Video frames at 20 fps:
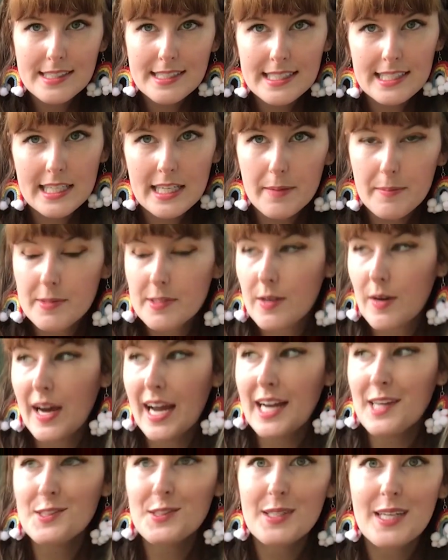deep. So I
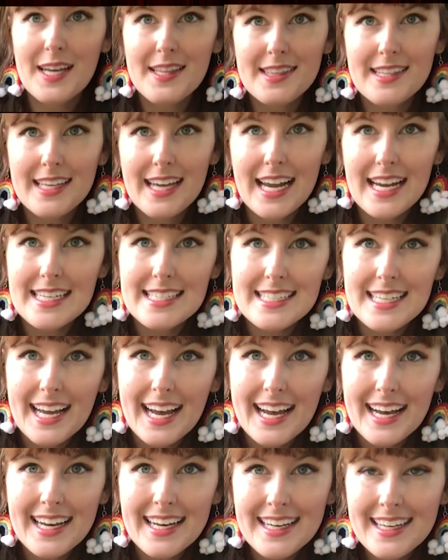actually got the
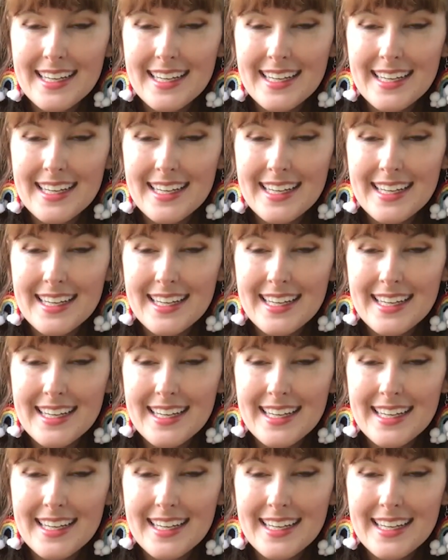idea